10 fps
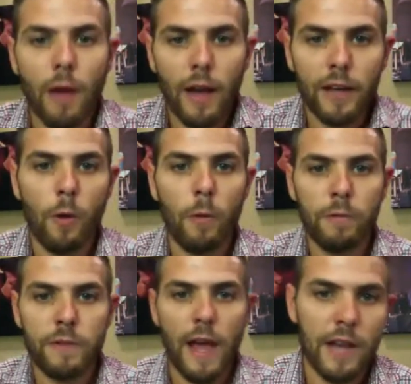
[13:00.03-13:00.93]
so I know
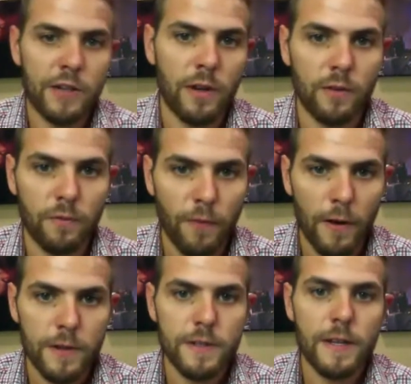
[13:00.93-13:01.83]
to answer it
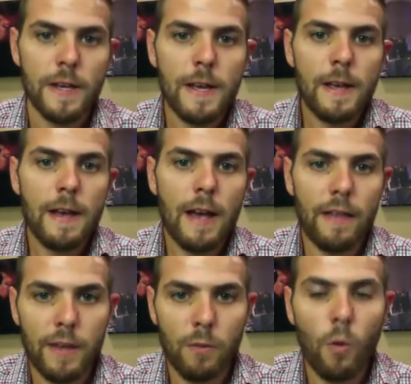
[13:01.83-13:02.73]
first.
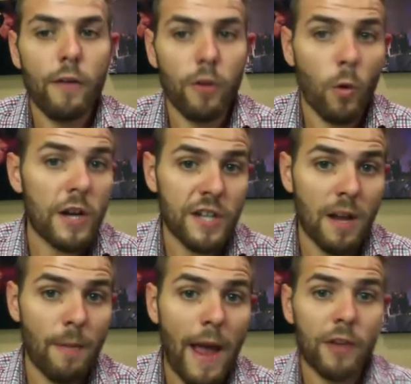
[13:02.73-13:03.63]
And then whatever question
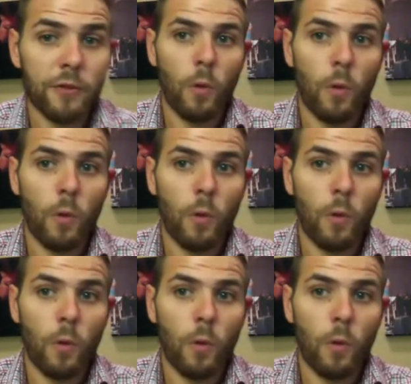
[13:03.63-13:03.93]
I'm answering will